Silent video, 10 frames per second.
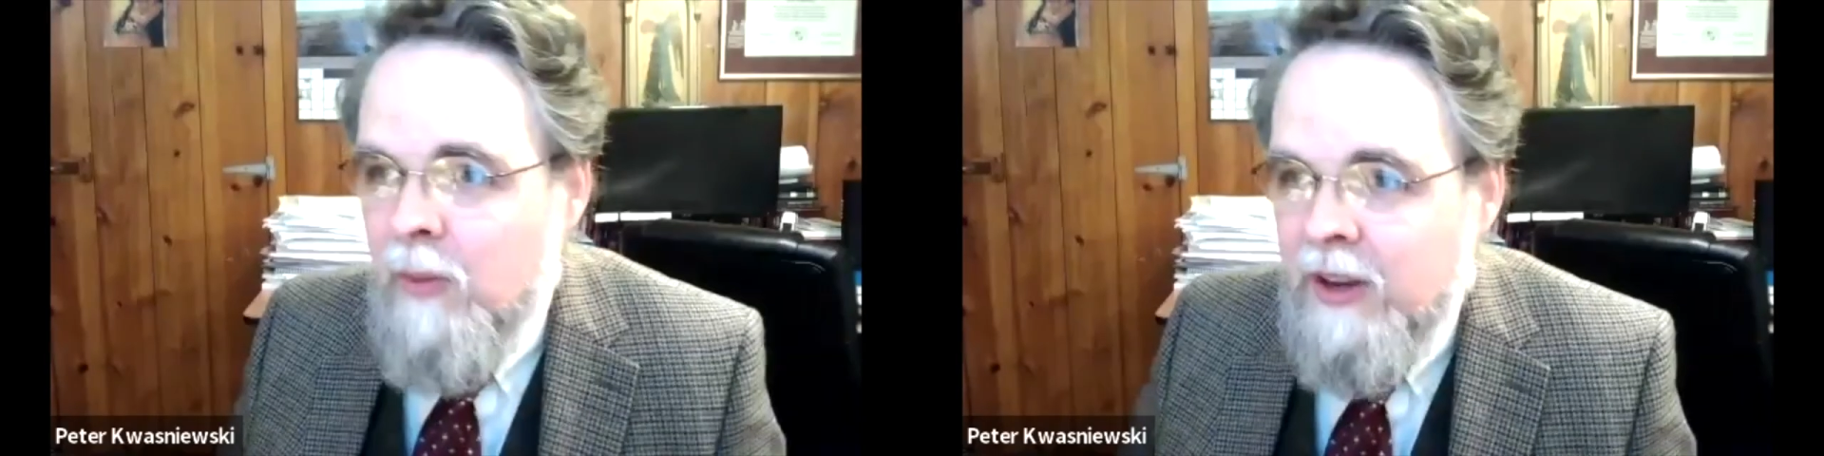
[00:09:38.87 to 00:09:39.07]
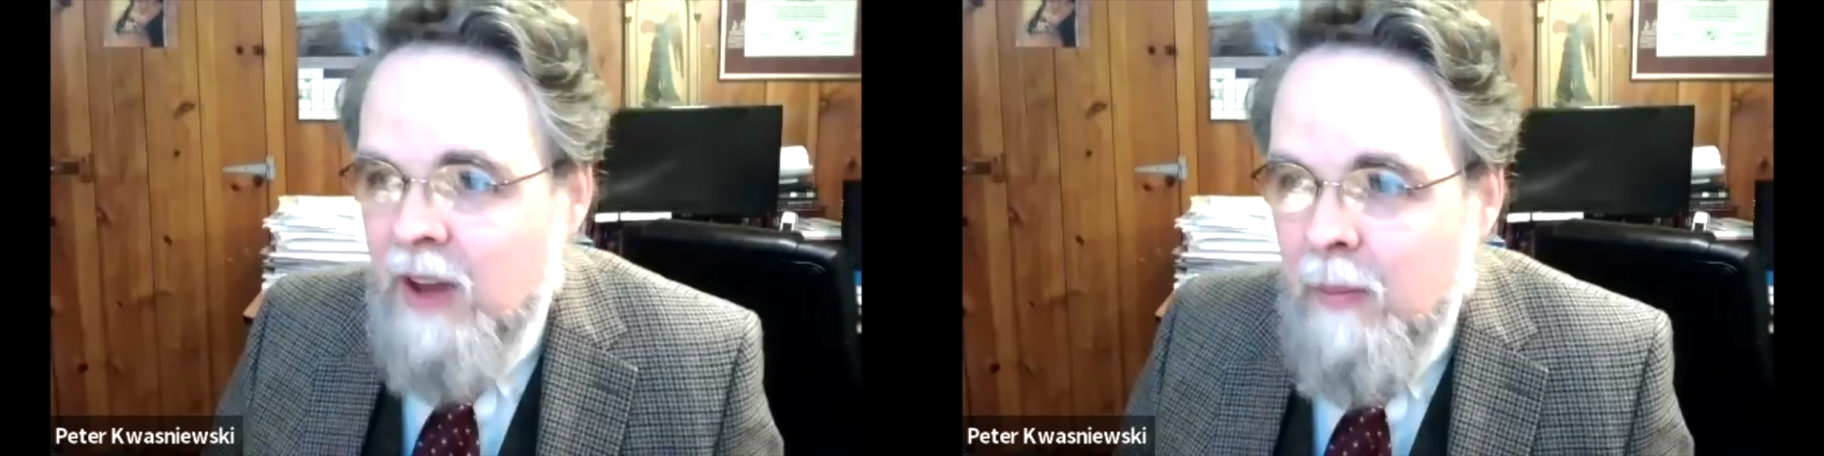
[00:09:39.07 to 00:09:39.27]

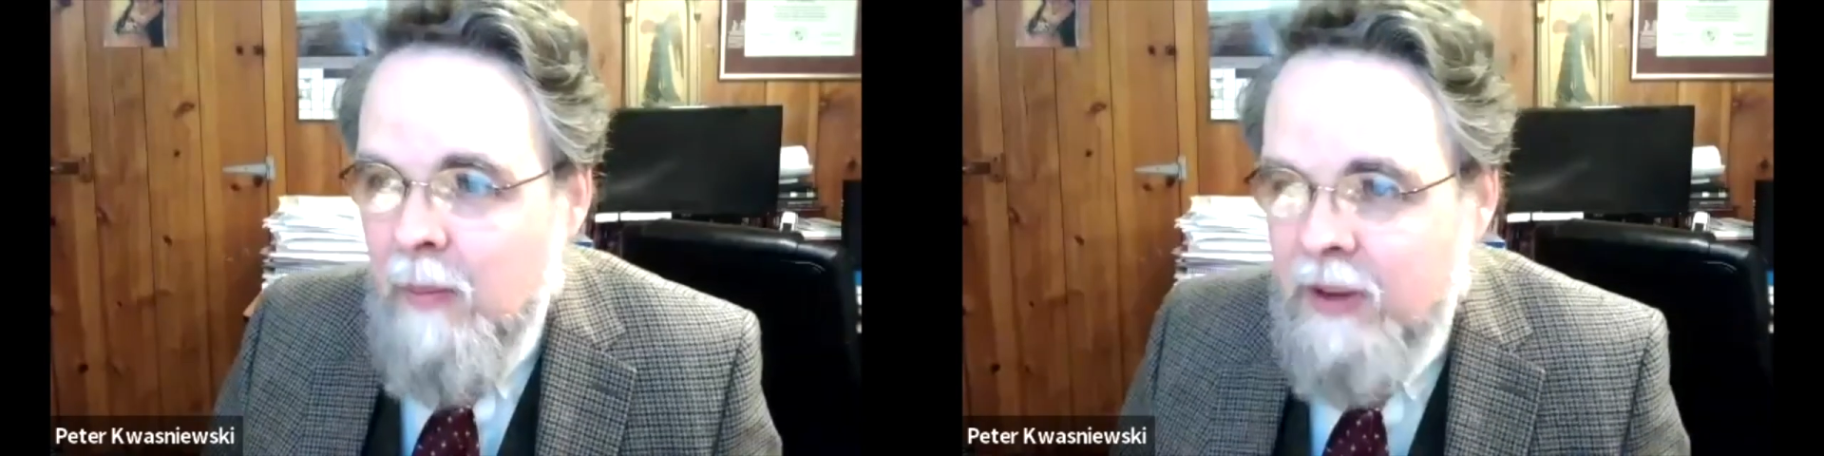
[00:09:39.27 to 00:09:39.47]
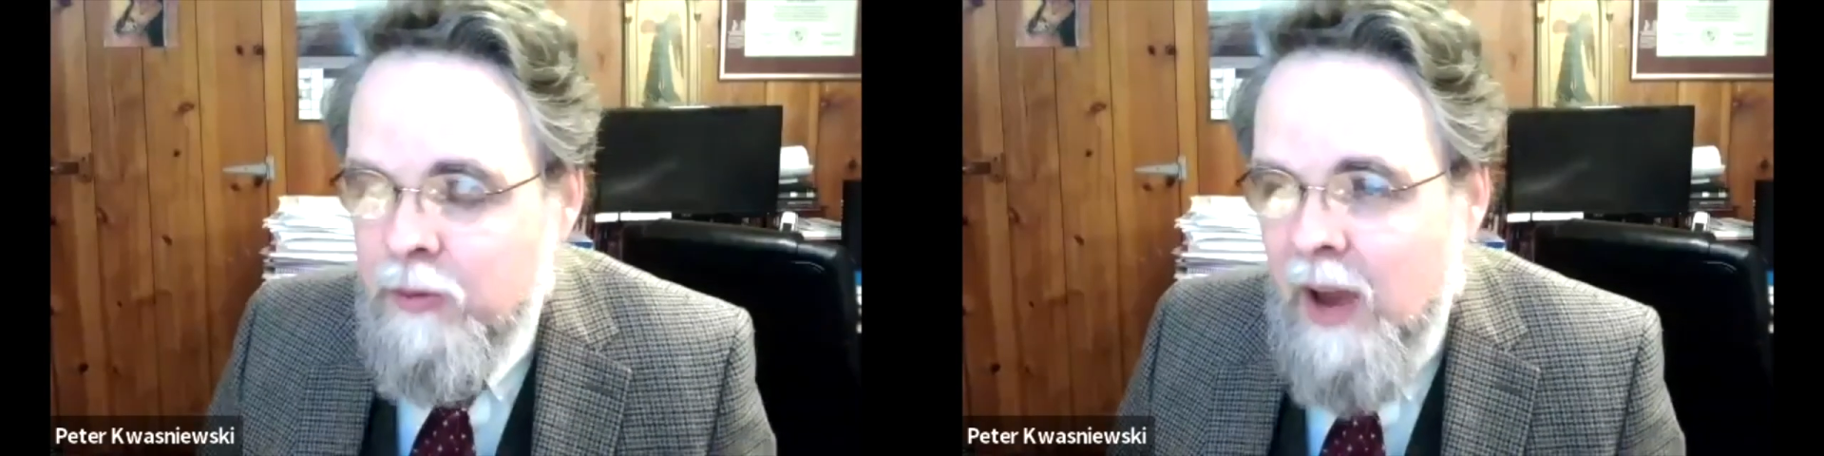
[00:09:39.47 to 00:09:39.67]
had not
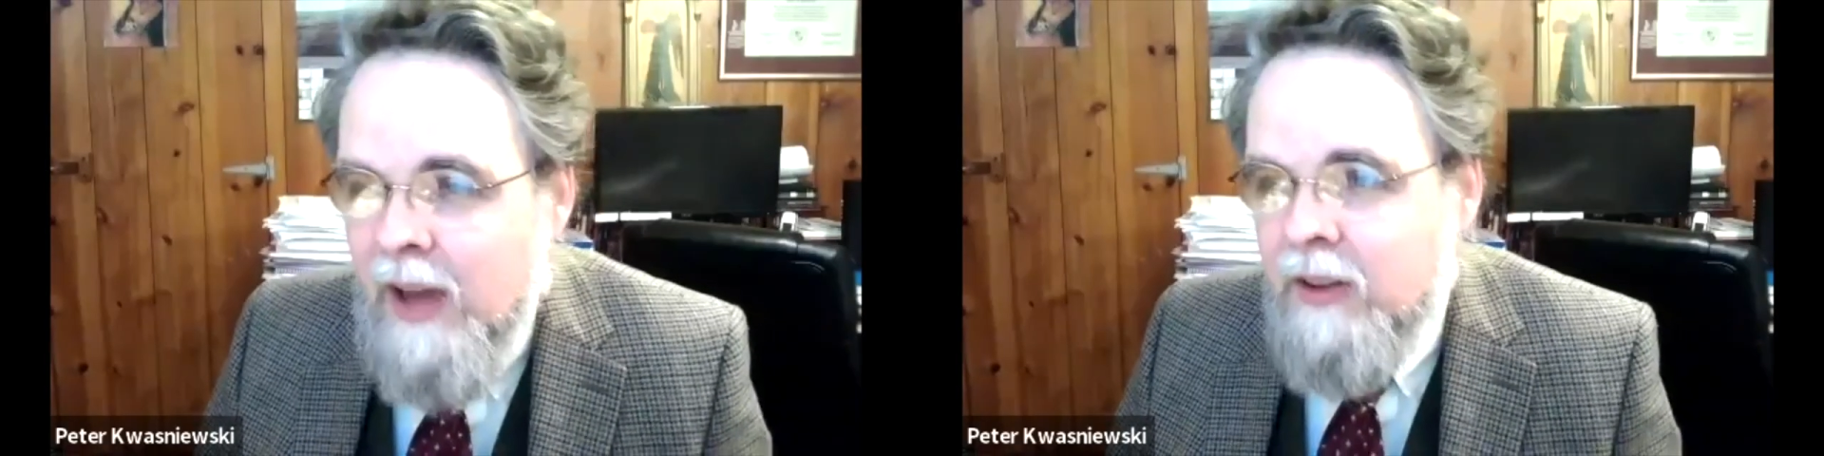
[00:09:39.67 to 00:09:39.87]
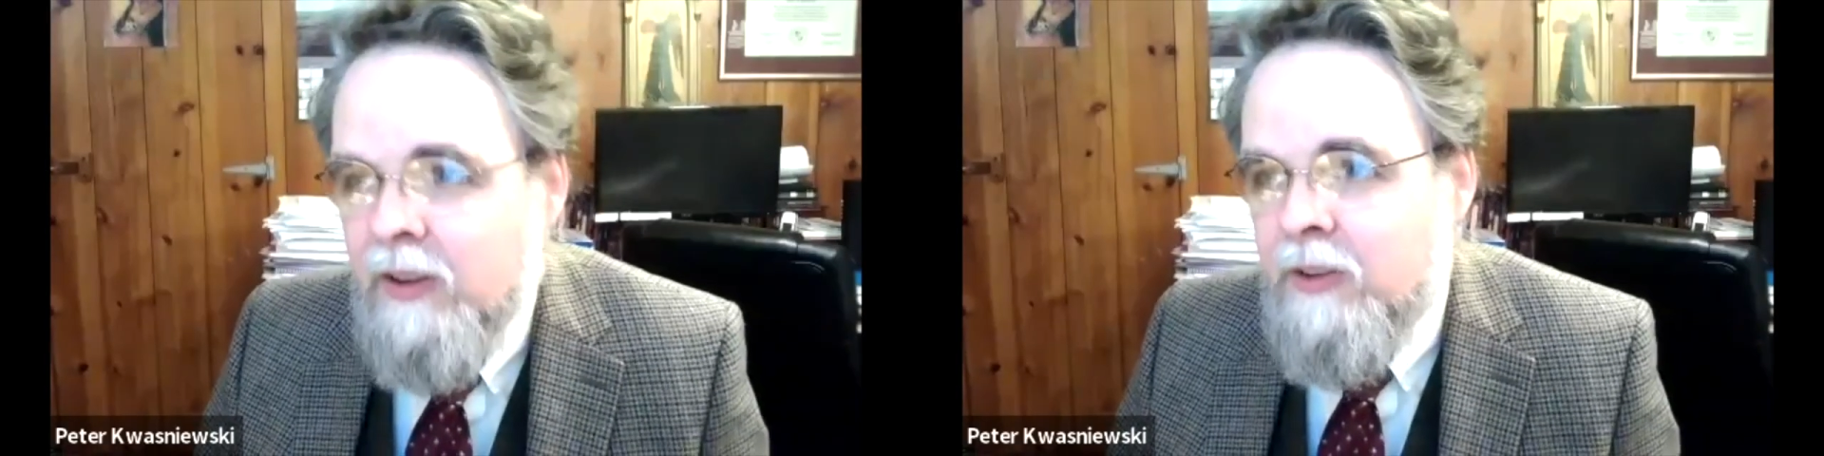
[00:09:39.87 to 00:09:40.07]
been as
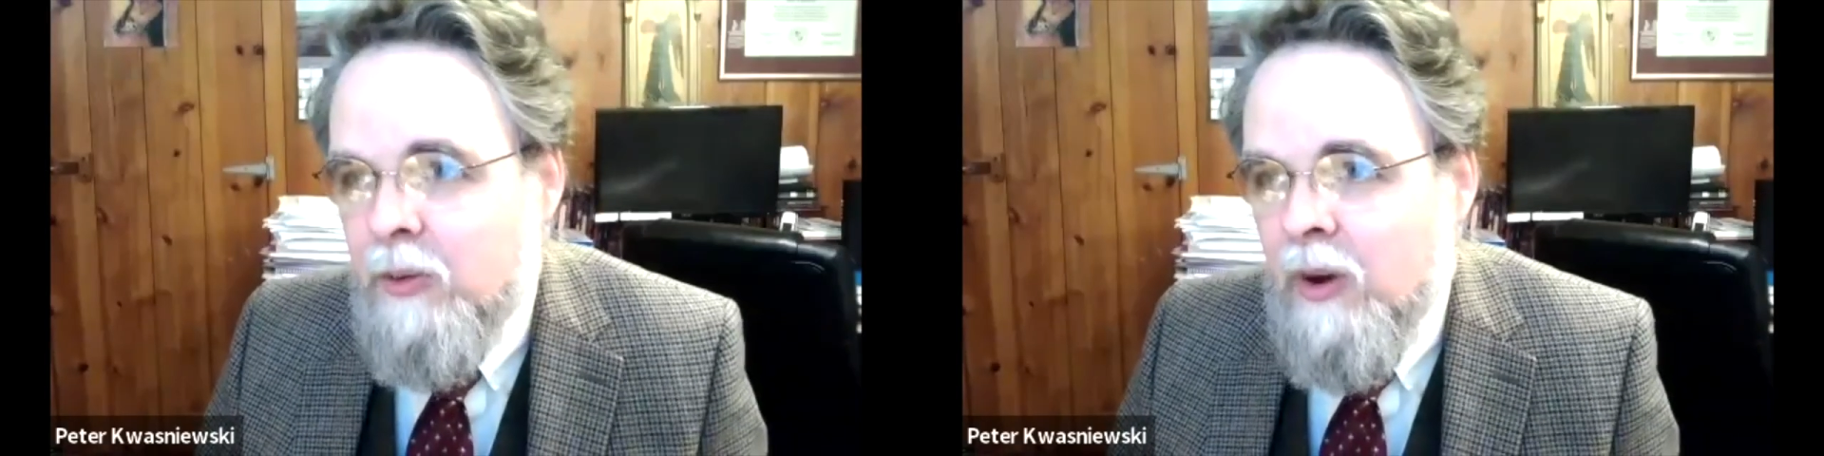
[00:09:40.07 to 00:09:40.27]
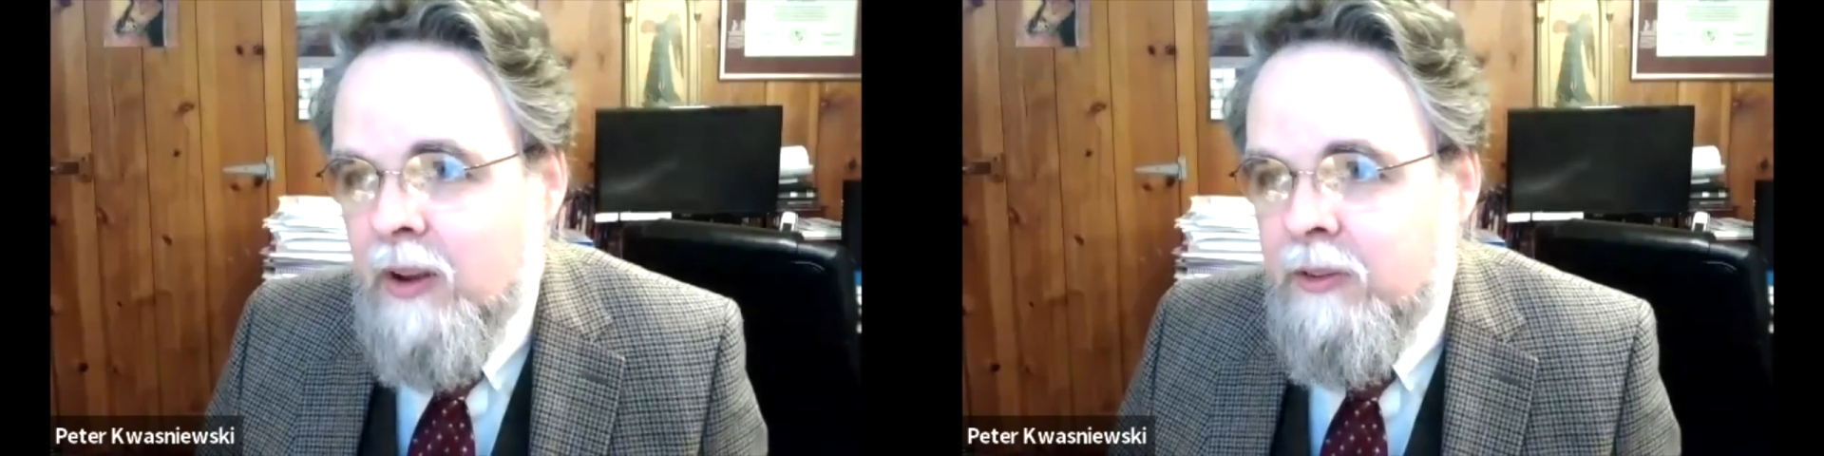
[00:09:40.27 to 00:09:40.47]
radical as it
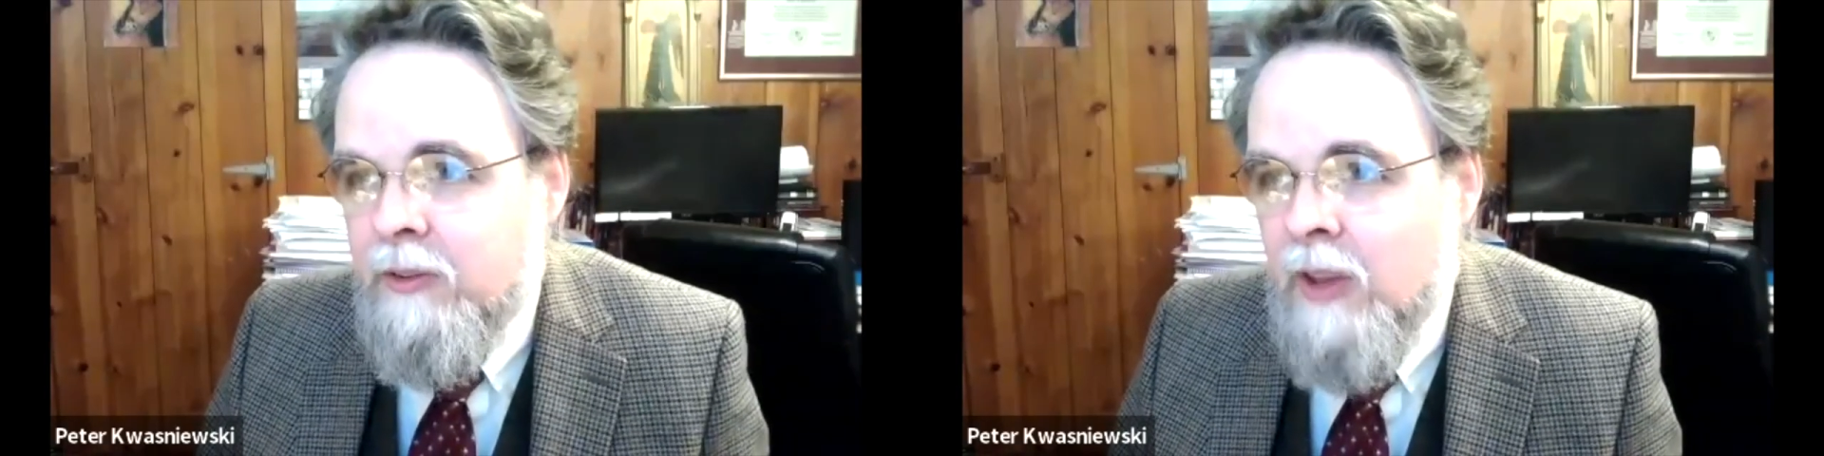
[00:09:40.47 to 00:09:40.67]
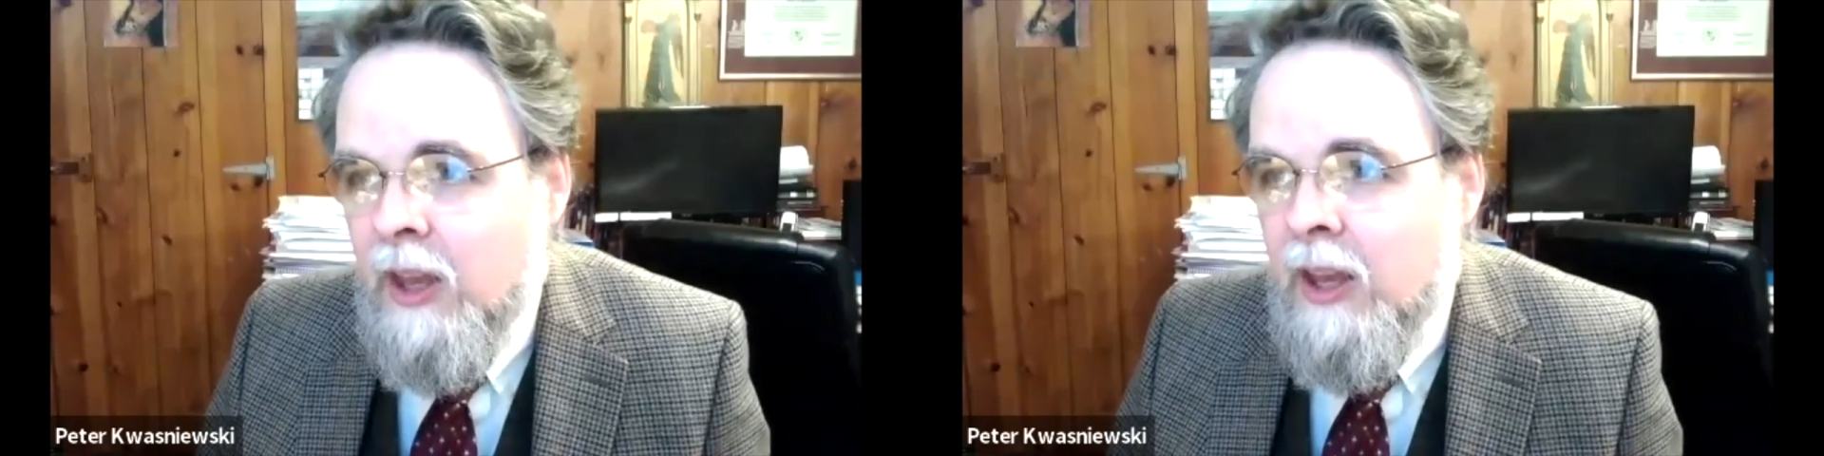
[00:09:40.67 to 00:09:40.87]

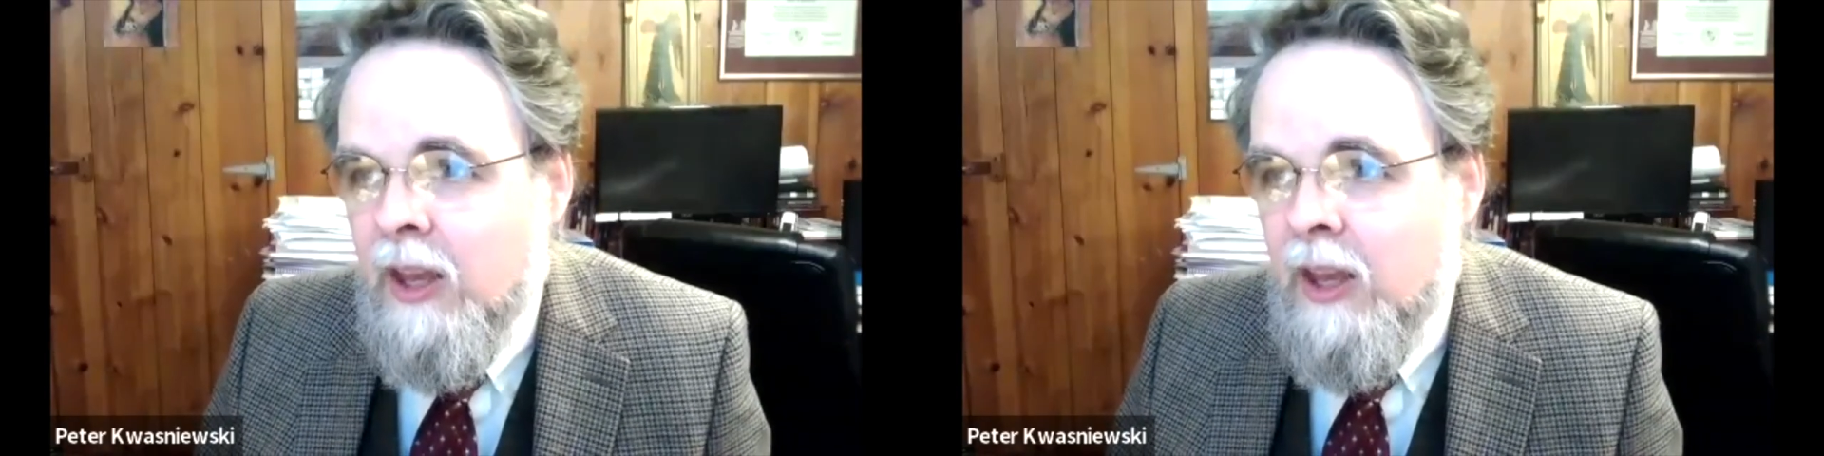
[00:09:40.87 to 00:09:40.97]
was,